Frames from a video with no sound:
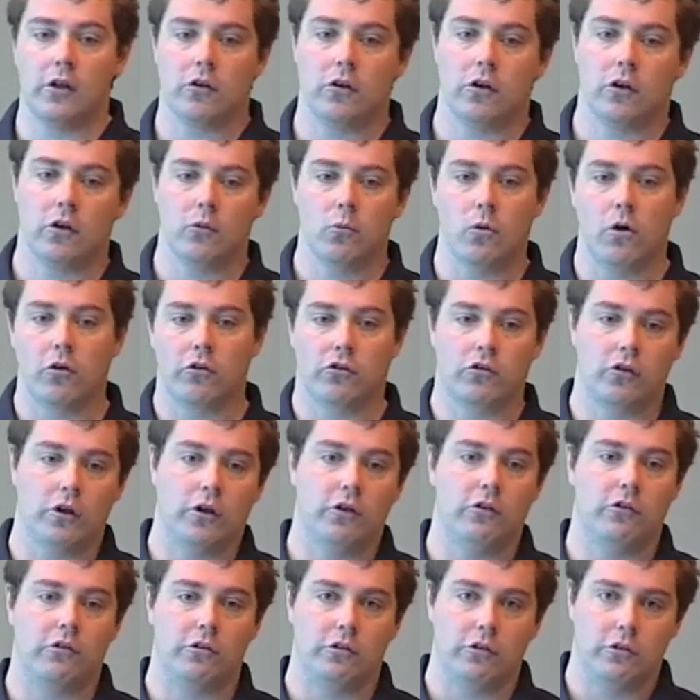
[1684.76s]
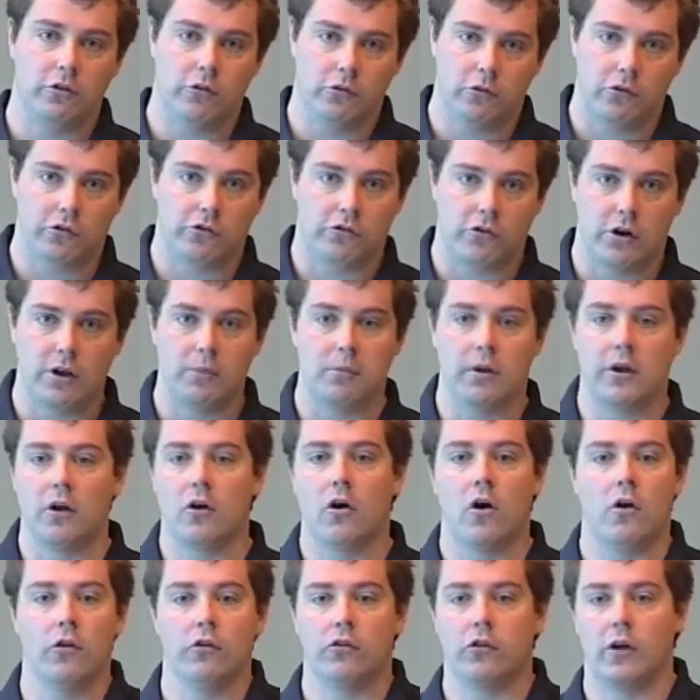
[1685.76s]
and you can watch things, streaming
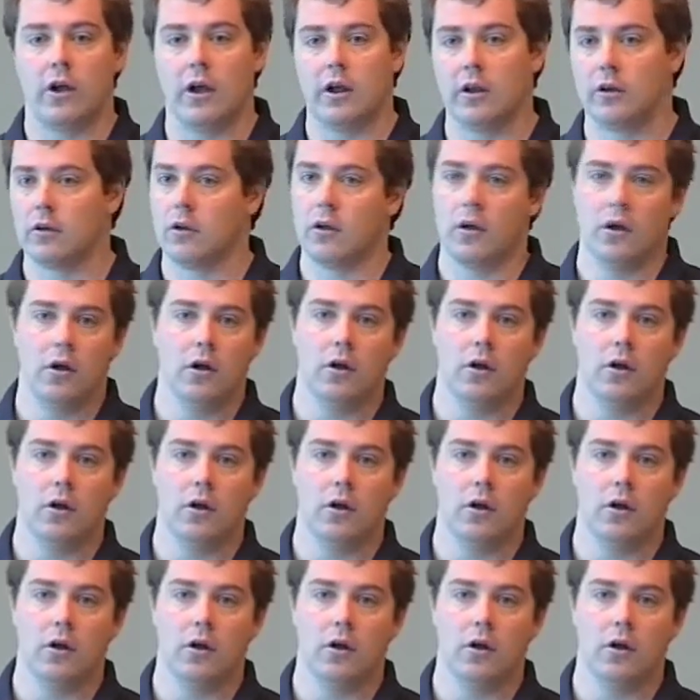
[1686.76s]
content.